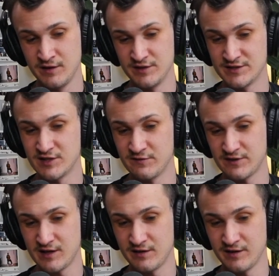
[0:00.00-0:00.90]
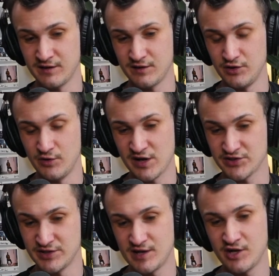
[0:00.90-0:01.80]
the stuff that like you
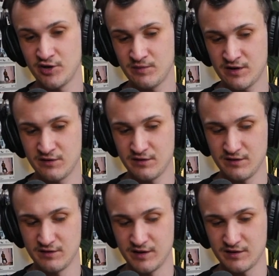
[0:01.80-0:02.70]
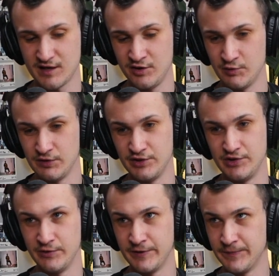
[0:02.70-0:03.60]
actually care about, like, can you really
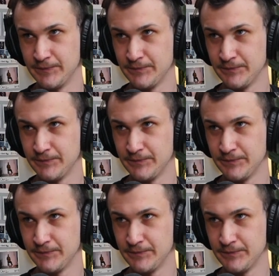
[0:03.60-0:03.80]
do it?